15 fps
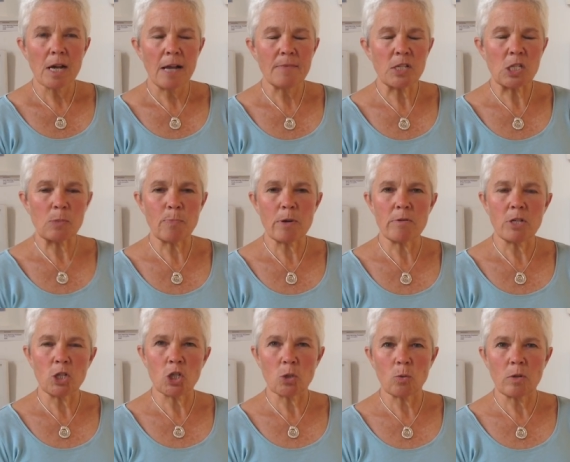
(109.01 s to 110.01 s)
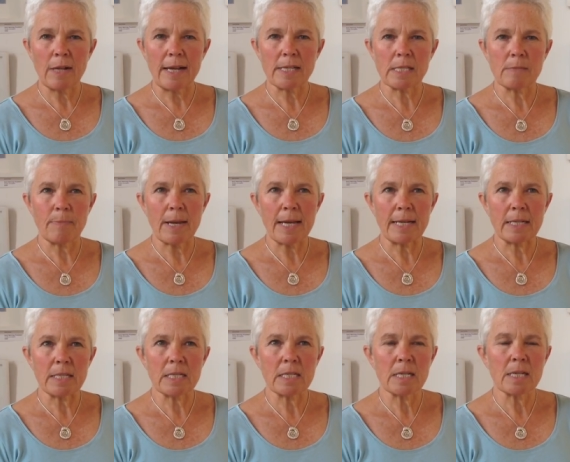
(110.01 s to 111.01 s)
and the spiritual
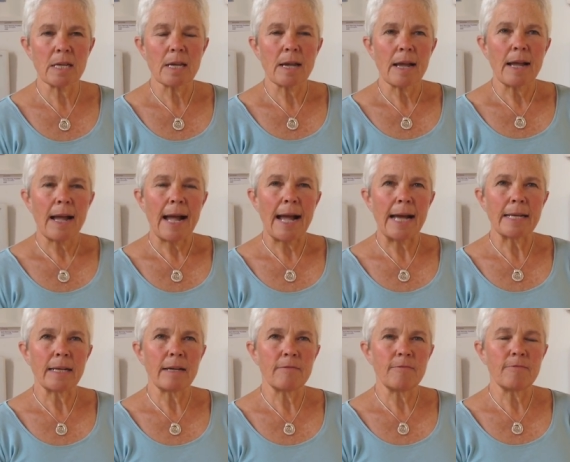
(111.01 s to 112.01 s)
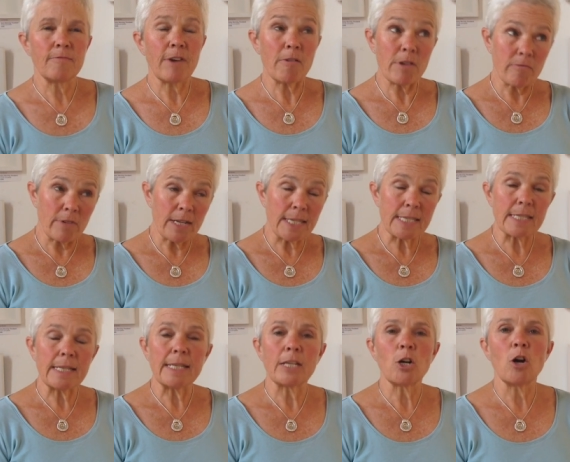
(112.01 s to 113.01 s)
aspect. And I very
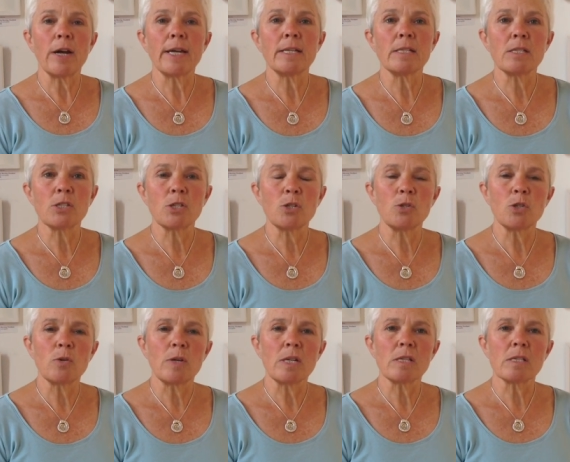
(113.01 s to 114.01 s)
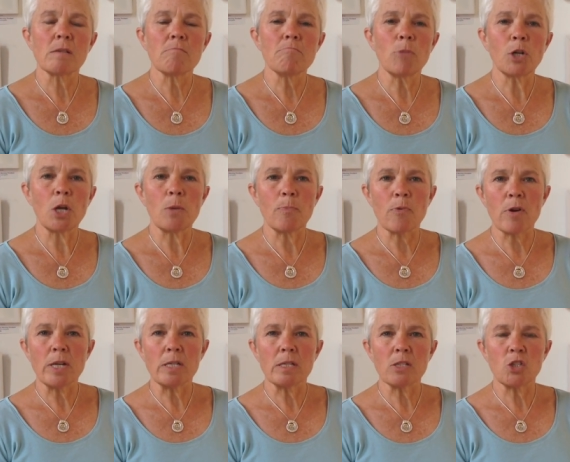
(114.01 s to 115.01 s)
recently got into doing some
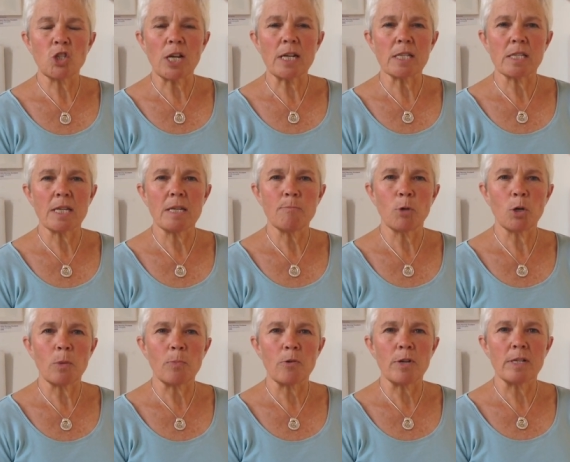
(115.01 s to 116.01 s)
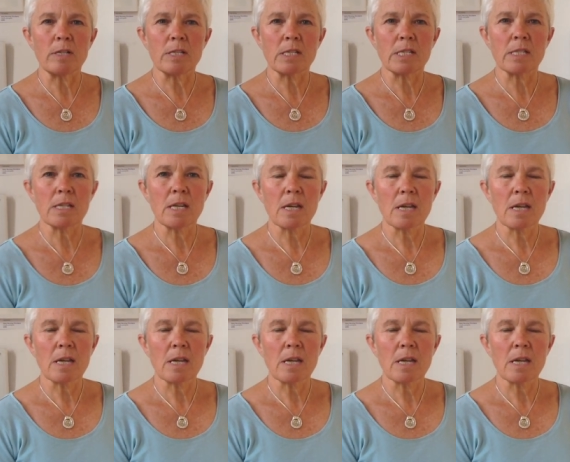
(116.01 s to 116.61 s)
monoprints, gelatine monoprints,